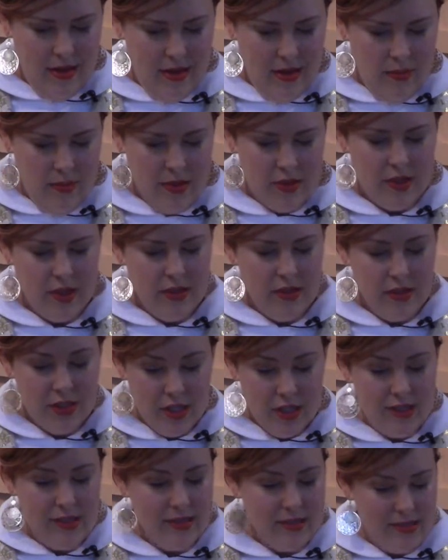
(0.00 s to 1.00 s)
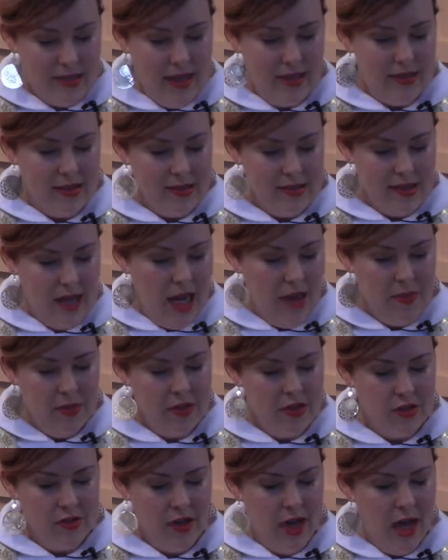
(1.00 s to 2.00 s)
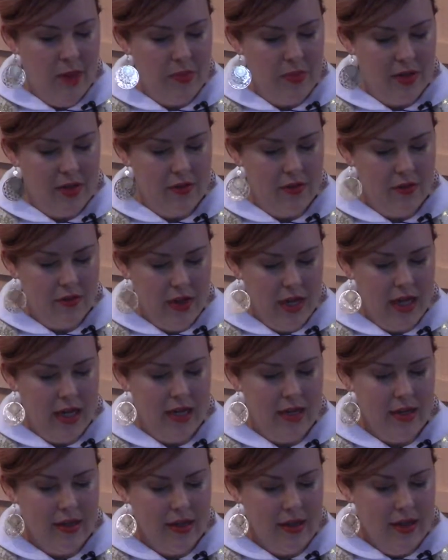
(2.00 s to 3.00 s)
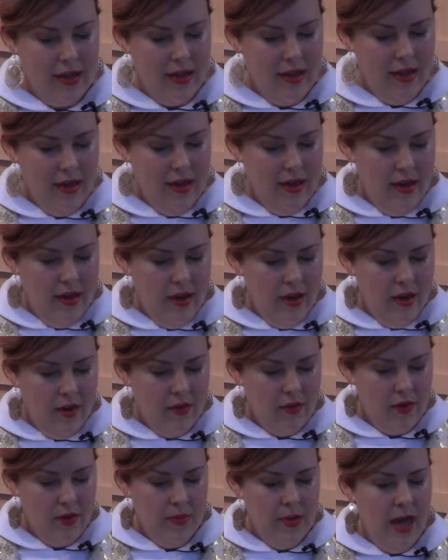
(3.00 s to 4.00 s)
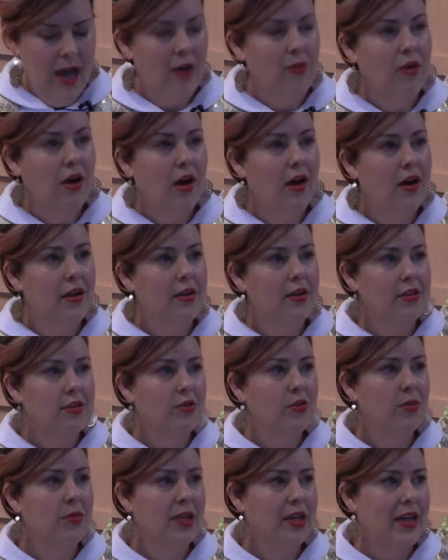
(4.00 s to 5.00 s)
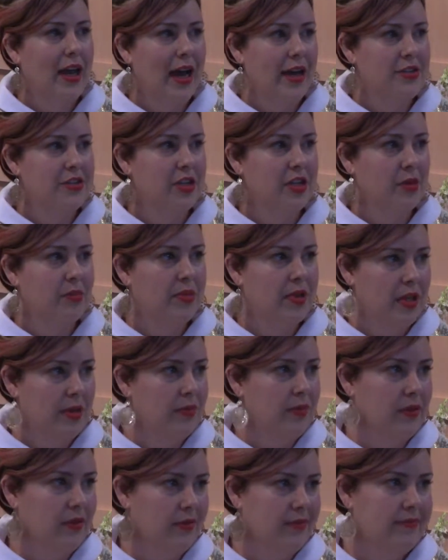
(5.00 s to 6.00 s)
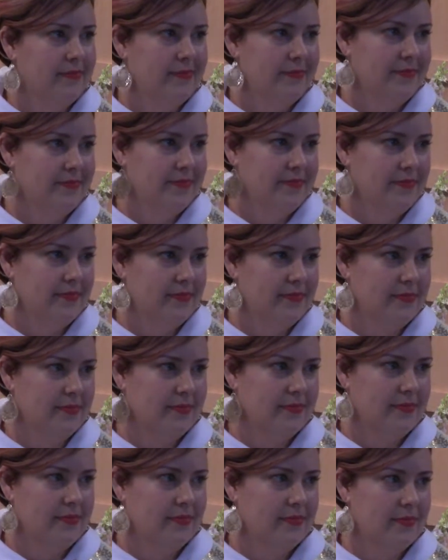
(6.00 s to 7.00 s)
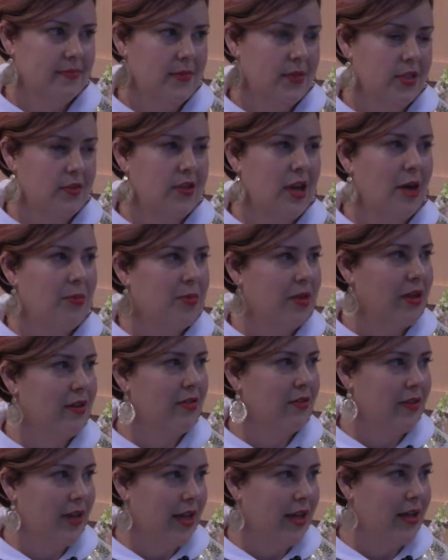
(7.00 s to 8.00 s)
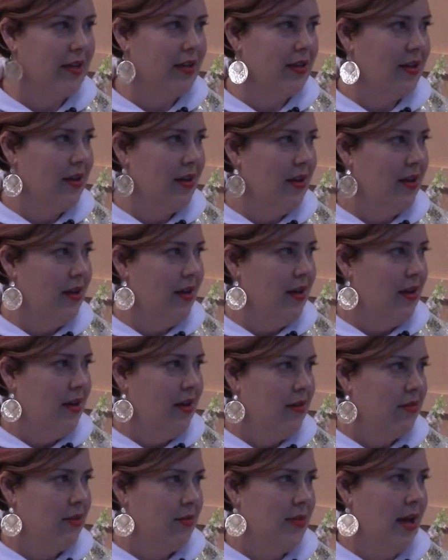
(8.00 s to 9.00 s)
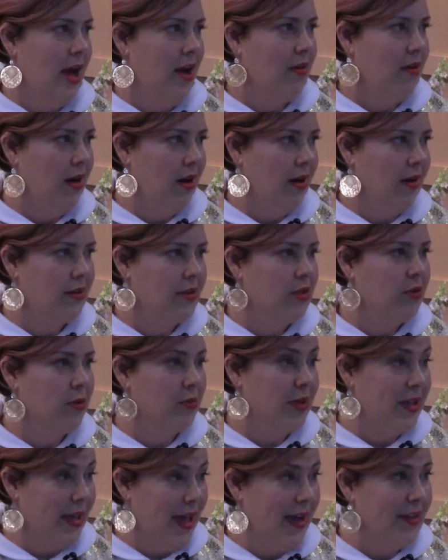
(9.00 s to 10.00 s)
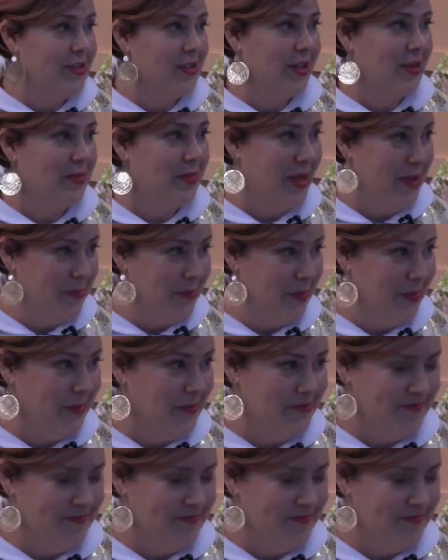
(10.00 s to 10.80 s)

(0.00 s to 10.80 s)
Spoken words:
But Jesus said to Simon, "Do not be afraid. From now on, you will be catching people." Do not be afraid. From now on, you will be catching people.